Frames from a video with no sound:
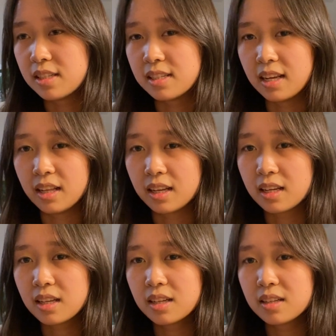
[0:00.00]
to say like
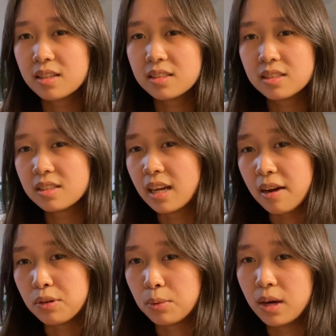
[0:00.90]
to
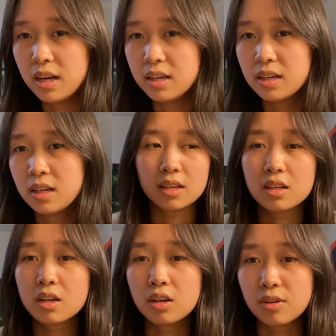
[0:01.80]
everyone,
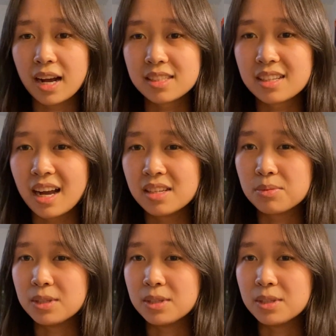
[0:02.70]
congrats guys.